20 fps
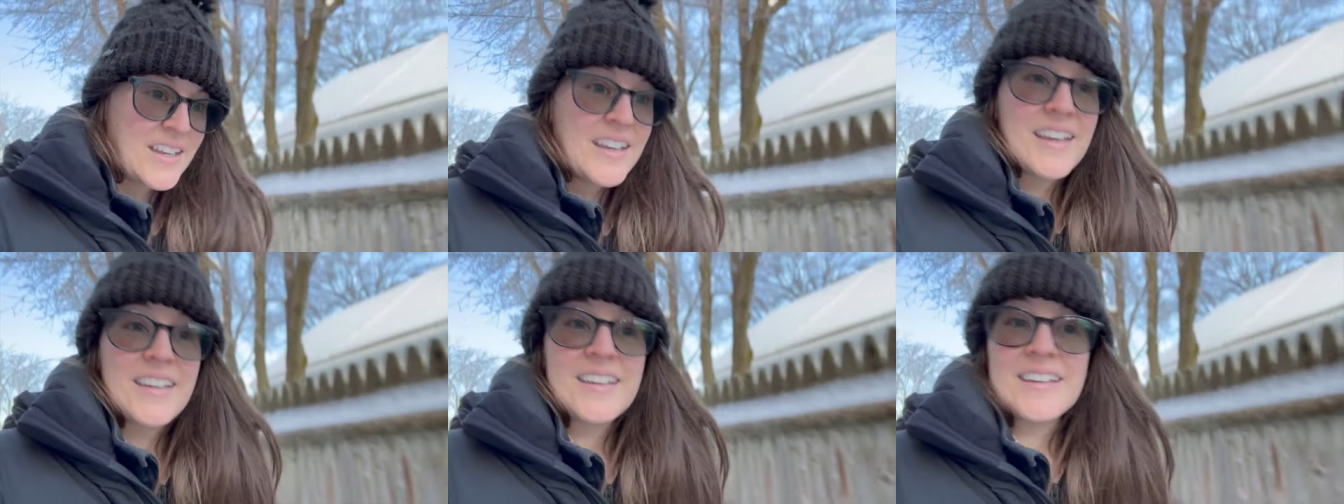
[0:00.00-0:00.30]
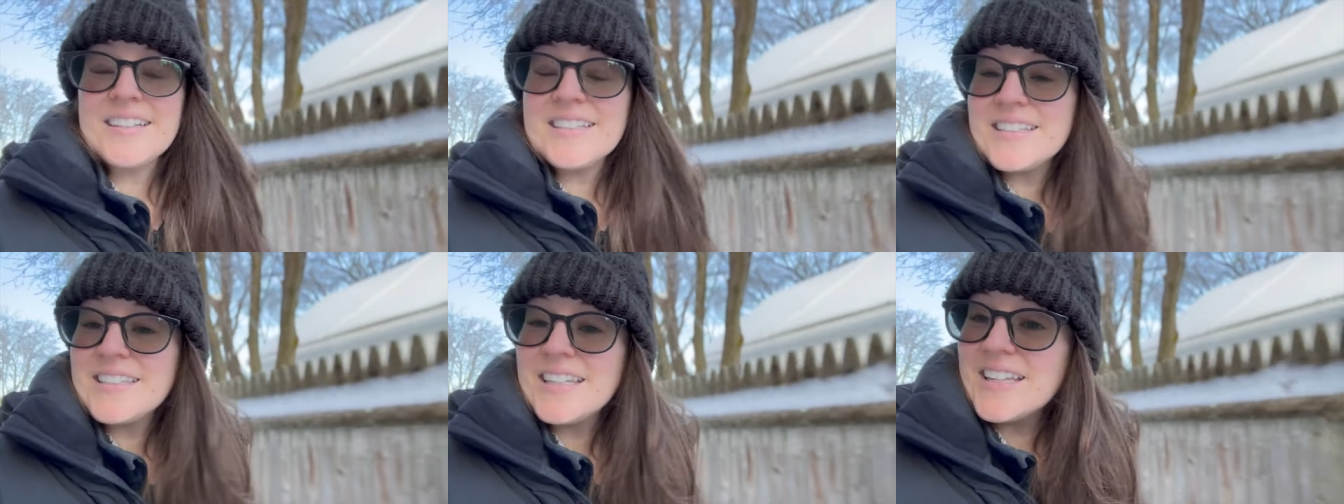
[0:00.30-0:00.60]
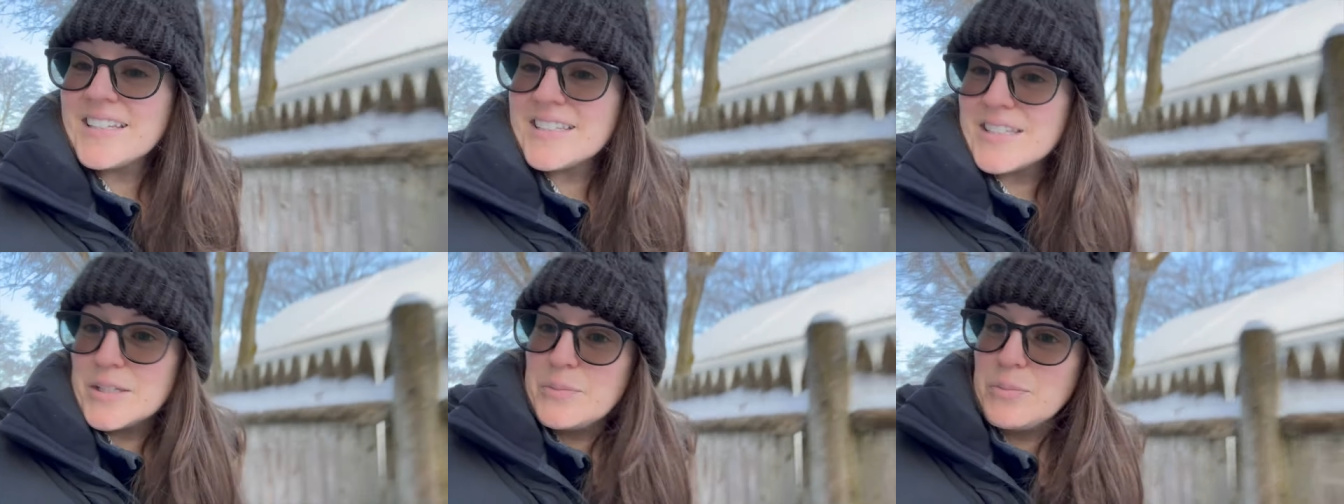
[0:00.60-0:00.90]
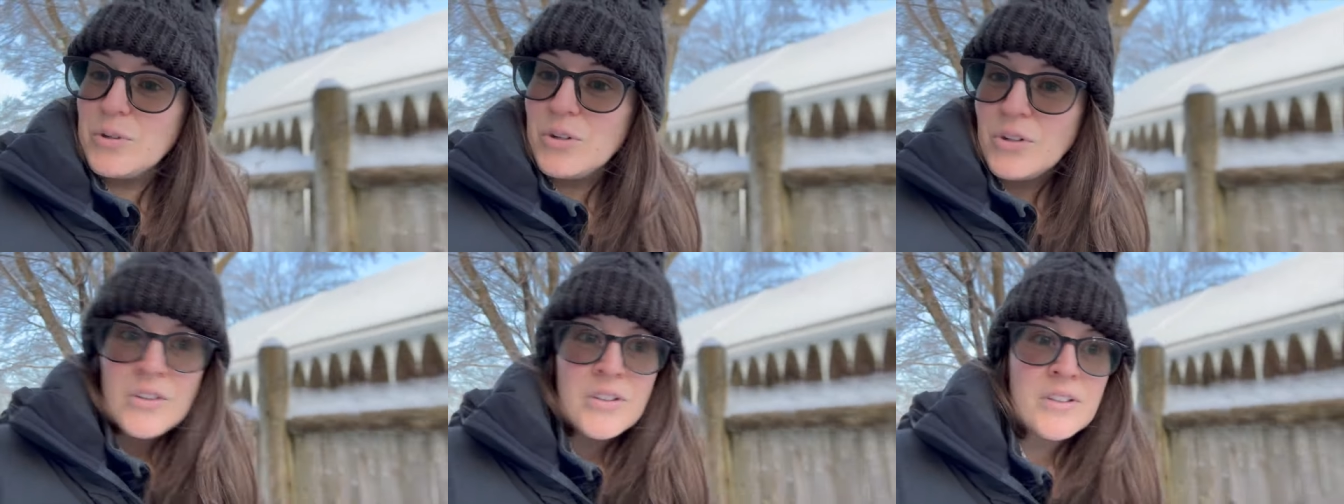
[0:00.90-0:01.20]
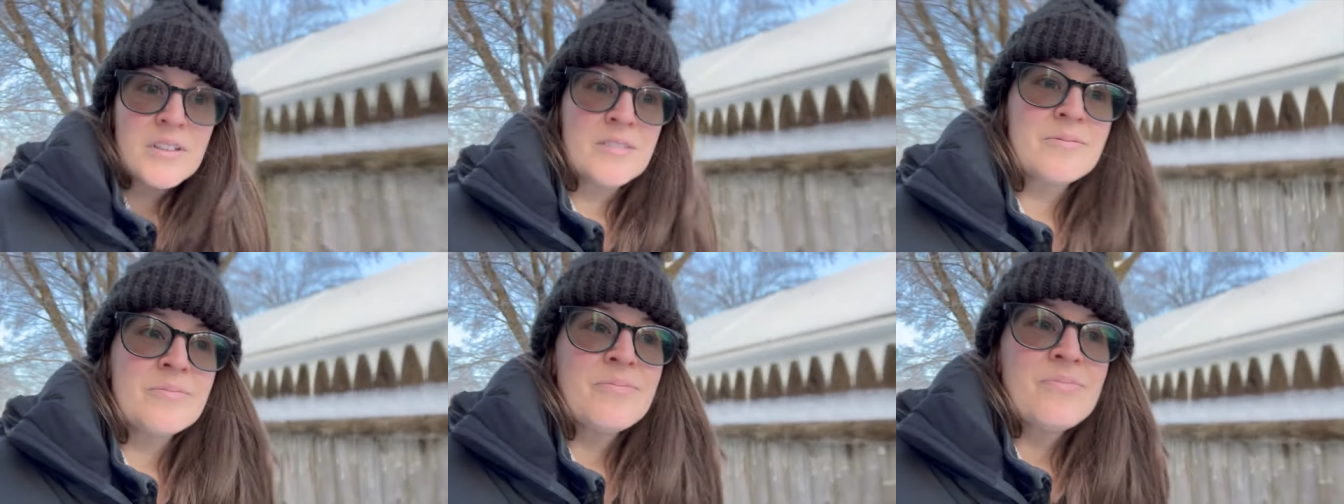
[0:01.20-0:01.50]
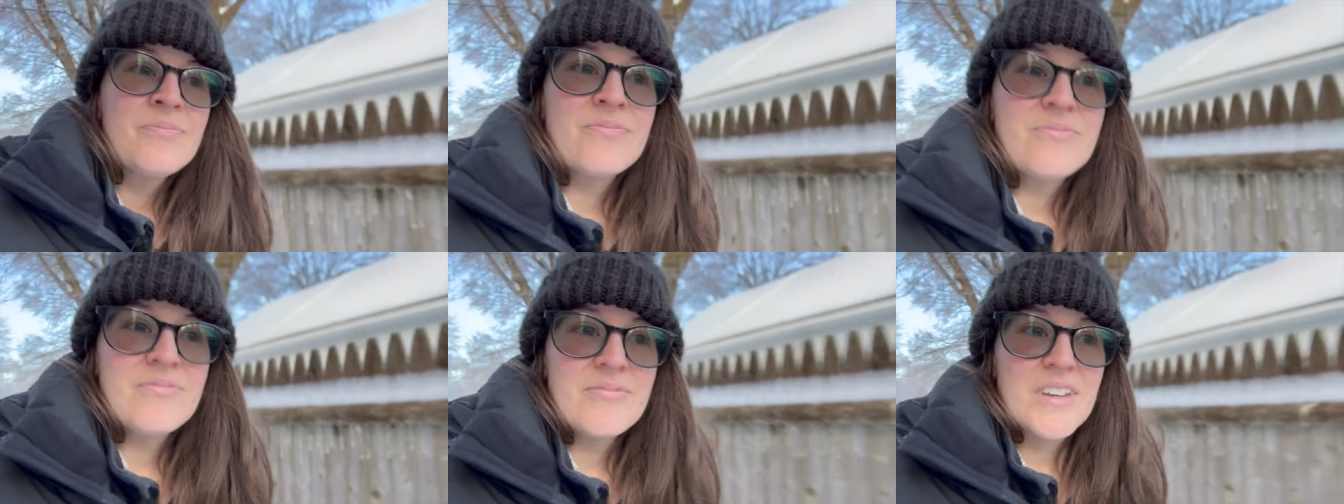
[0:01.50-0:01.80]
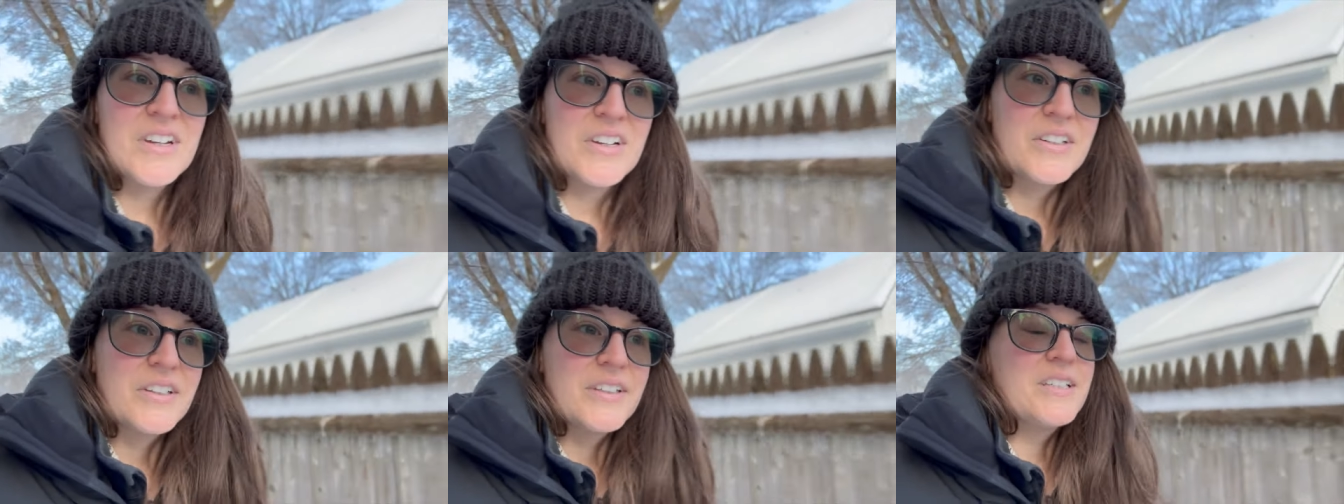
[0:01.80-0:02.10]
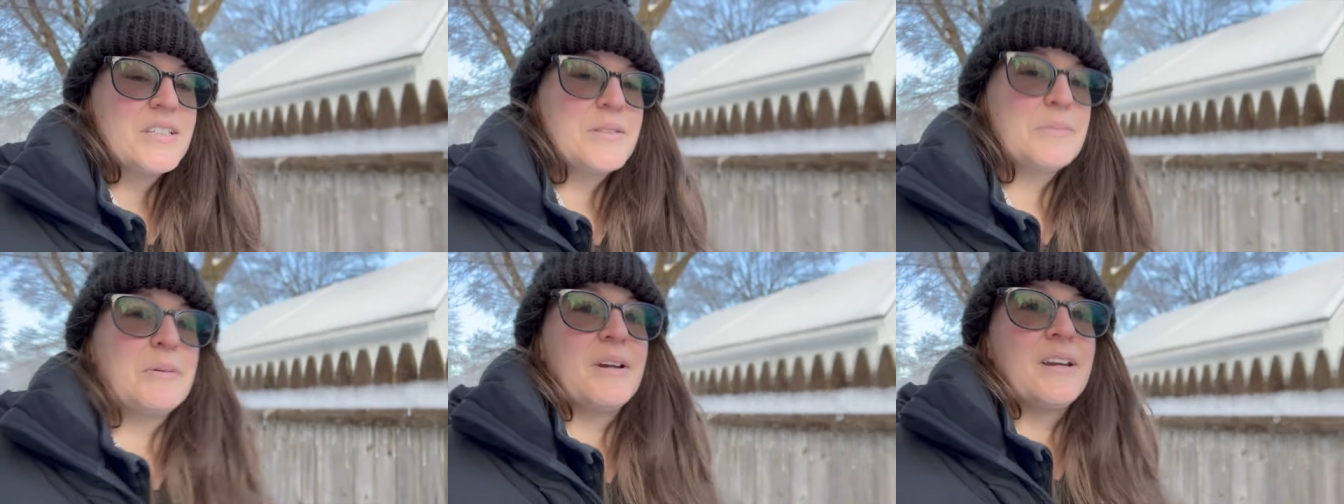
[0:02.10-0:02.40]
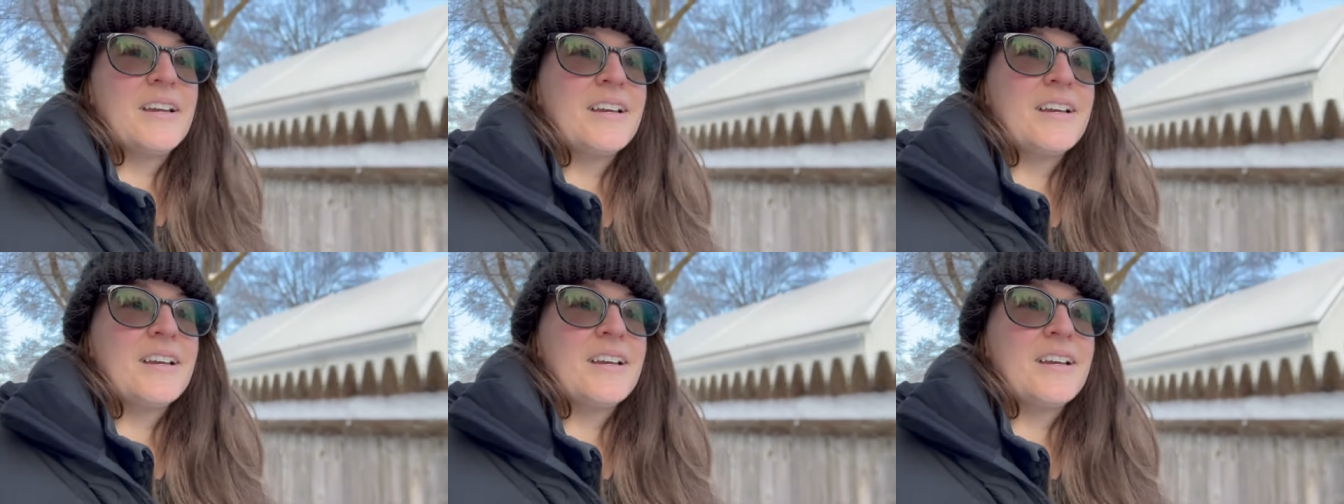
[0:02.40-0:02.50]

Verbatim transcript: a seasonable early spring.